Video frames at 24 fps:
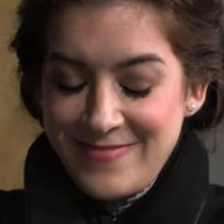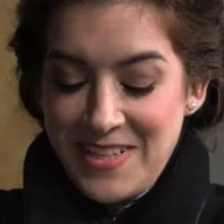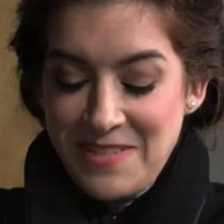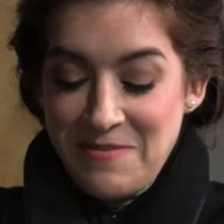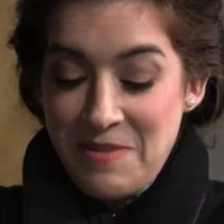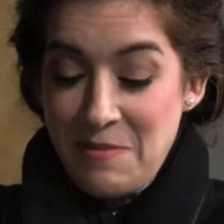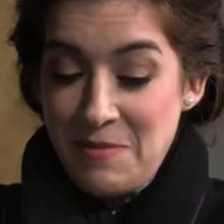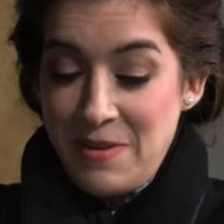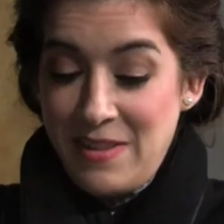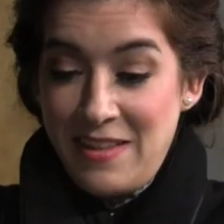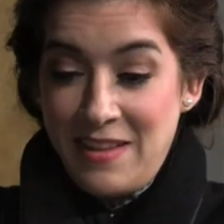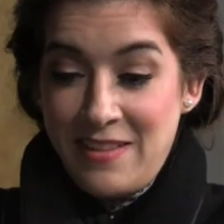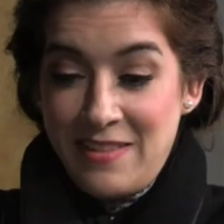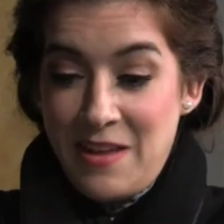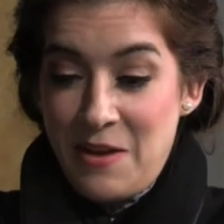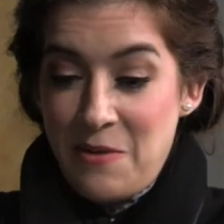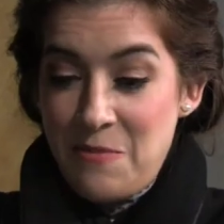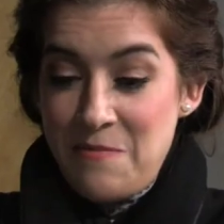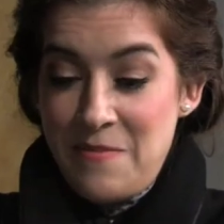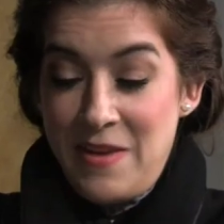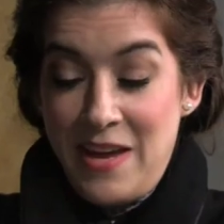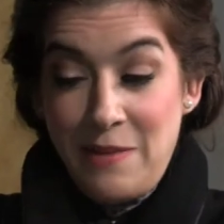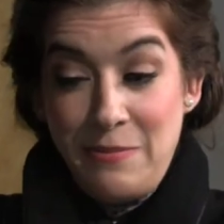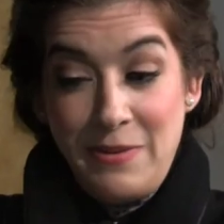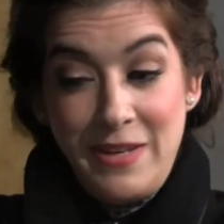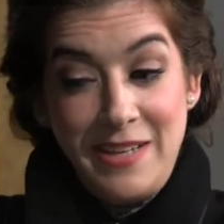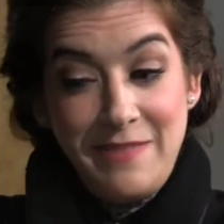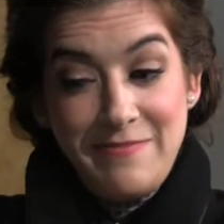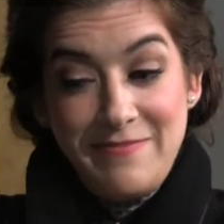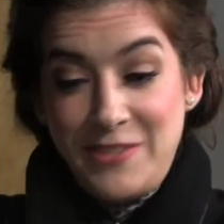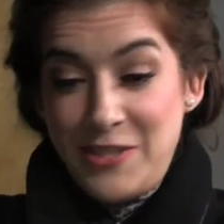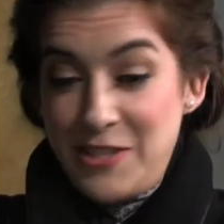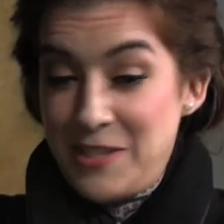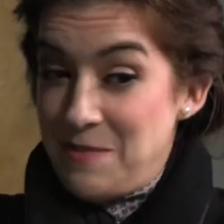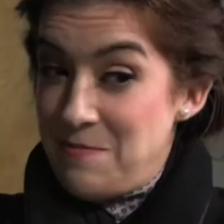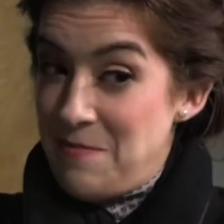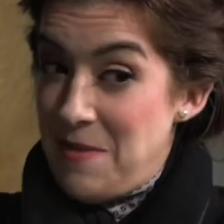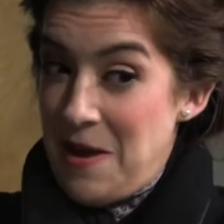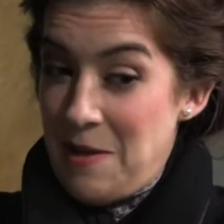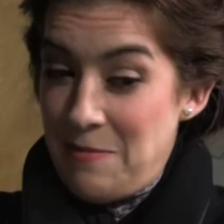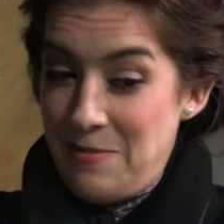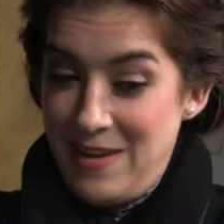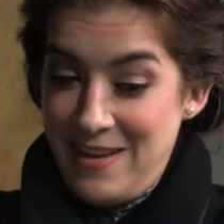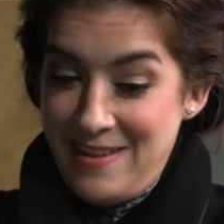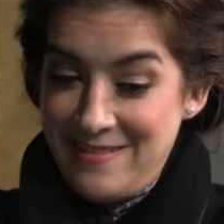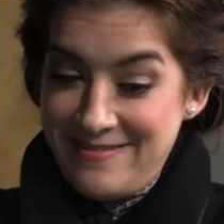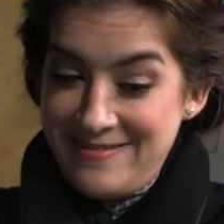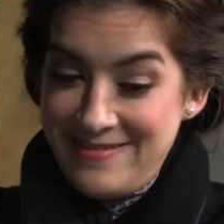It made me think that maybe, just
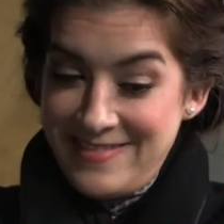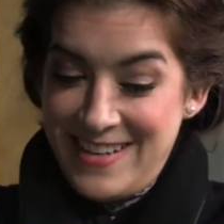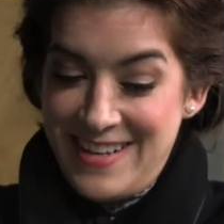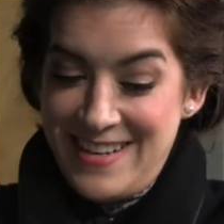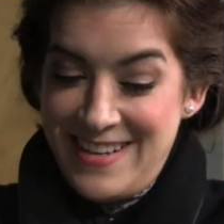maybe,